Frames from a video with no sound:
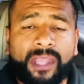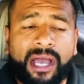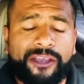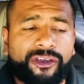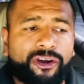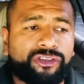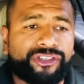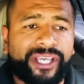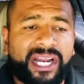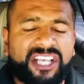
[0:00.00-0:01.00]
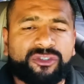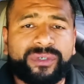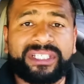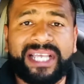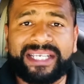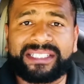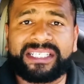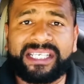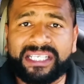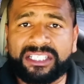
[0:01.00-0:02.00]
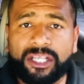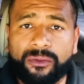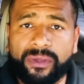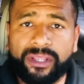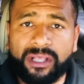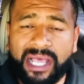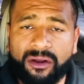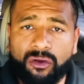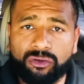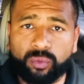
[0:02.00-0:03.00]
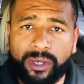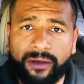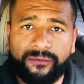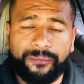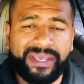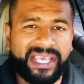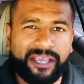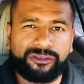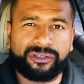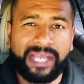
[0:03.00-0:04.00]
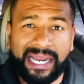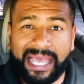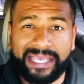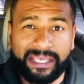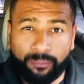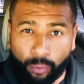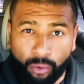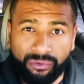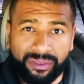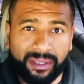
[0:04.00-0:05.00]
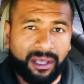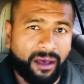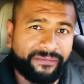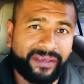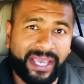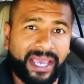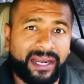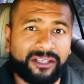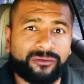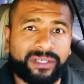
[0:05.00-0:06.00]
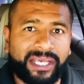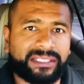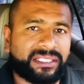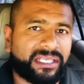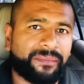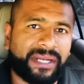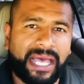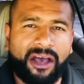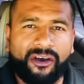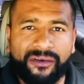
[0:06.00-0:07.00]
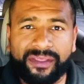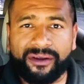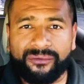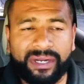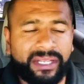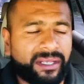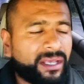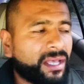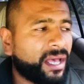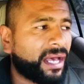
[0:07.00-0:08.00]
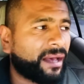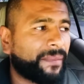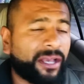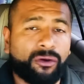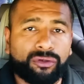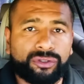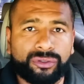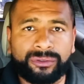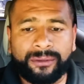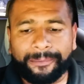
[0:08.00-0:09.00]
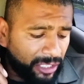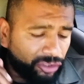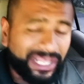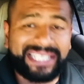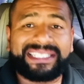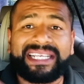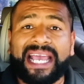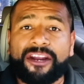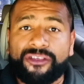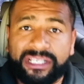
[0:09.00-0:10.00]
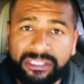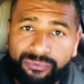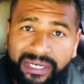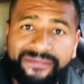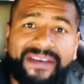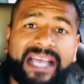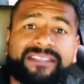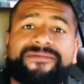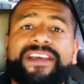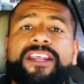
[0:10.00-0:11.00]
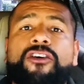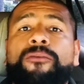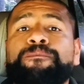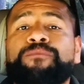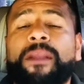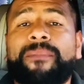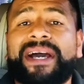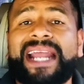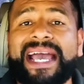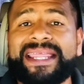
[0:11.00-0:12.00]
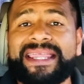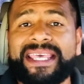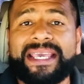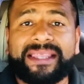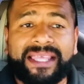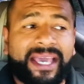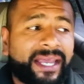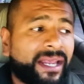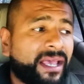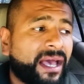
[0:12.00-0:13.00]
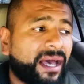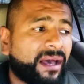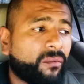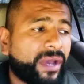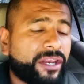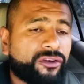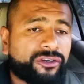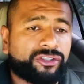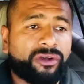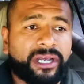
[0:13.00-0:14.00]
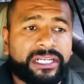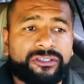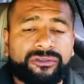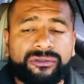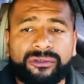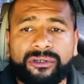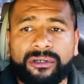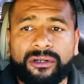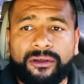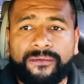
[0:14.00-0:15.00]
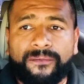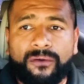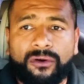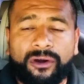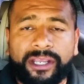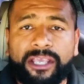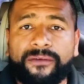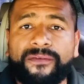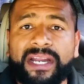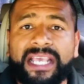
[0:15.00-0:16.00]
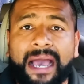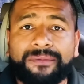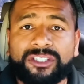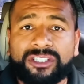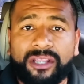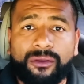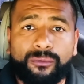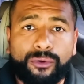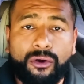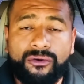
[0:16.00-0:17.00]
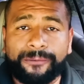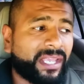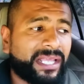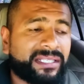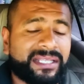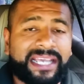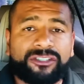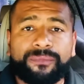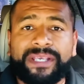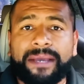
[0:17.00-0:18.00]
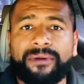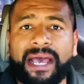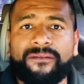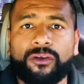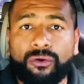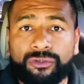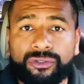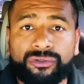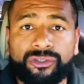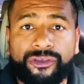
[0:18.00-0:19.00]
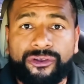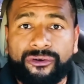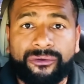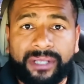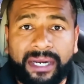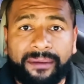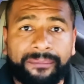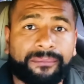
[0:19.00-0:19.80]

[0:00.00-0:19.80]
Uh, you can also get unsweetened iced tea. That's another one that kind of goes well for me. I used to not like both coffee and unsweetened iced tea, but now they're really uh, my go-tos so that's it i know this is a really fast video but i think that uh, when you're struggling to look for keto friendly options on the road it's nice to be able to have a go-to so you don't kind of